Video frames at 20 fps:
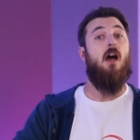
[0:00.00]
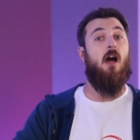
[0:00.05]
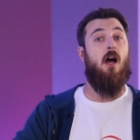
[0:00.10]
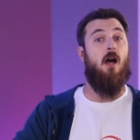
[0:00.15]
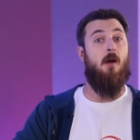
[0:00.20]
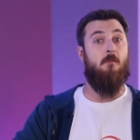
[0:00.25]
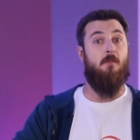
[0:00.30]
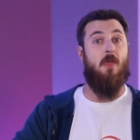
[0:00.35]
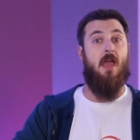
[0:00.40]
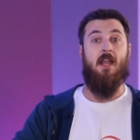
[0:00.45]

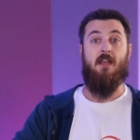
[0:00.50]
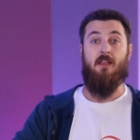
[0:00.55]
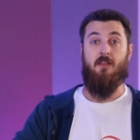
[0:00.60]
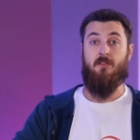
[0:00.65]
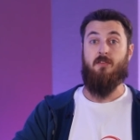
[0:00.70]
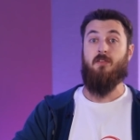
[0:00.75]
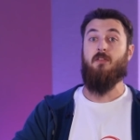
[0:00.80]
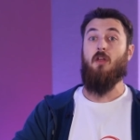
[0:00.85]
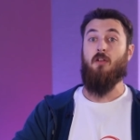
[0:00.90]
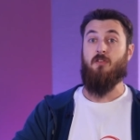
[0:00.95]
and
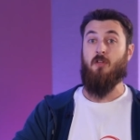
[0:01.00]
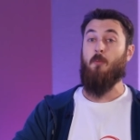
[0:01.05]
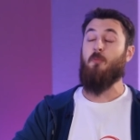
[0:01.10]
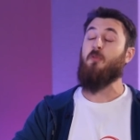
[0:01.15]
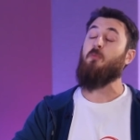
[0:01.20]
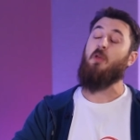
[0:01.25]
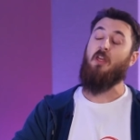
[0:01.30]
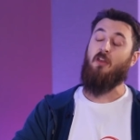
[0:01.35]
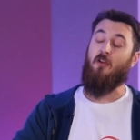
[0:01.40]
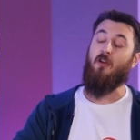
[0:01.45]
is a top
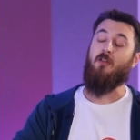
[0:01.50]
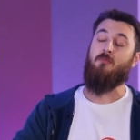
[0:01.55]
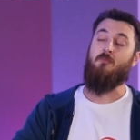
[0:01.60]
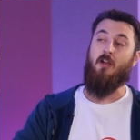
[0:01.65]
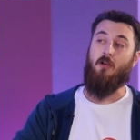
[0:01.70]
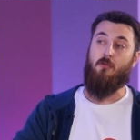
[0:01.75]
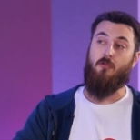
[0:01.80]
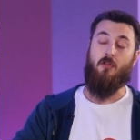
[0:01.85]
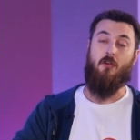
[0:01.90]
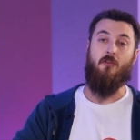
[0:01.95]
speaker at
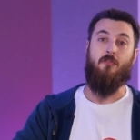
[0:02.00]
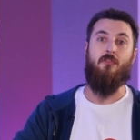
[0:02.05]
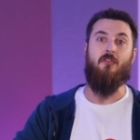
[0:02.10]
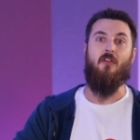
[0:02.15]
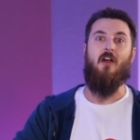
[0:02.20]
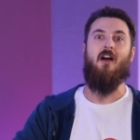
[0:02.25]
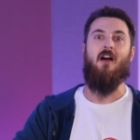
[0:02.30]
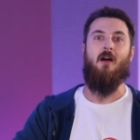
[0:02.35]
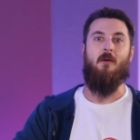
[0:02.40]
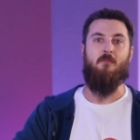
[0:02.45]

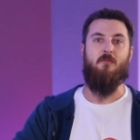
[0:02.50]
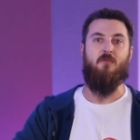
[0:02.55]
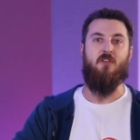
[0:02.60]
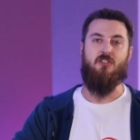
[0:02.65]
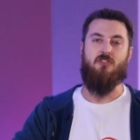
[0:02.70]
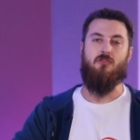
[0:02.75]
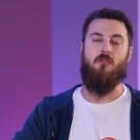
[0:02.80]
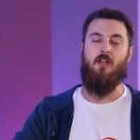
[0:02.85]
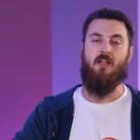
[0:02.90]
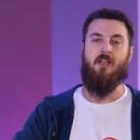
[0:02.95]
Microsoft
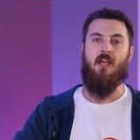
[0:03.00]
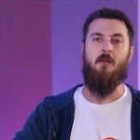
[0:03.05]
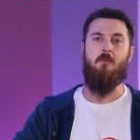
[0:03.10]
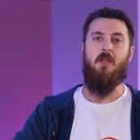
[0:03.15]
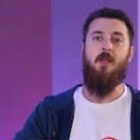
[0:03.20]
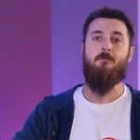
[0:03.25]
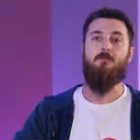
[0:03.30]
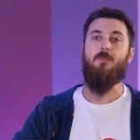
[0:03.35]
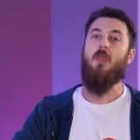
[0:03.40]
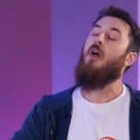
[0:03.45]
Virtual
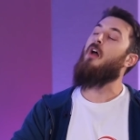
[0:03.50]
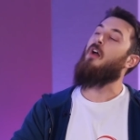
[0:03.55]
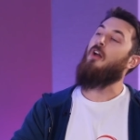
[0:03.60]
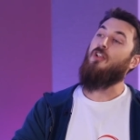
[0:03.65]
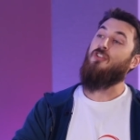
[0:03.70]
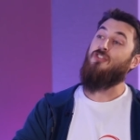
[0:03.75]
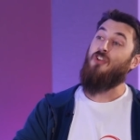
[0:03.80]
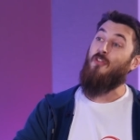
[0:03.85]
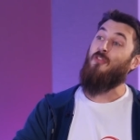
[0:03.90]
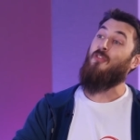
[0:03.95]
Academy.
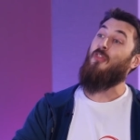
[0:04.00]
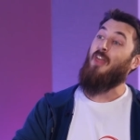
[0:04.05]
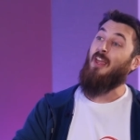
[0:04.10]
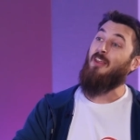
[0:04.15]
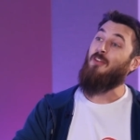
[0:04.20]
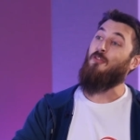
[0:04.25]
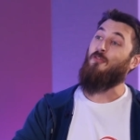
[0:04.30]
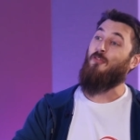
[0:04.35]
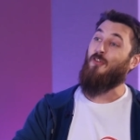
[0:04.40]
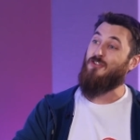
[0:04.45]
Jon,
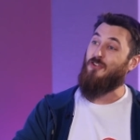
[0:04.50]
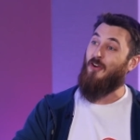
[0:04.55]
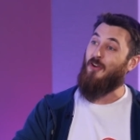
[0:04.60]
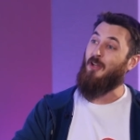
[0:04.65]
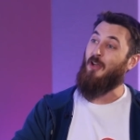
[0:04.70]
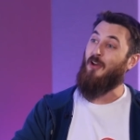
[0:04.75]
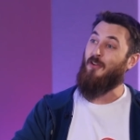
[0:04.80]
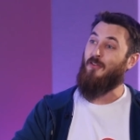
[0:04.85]
thank you for joining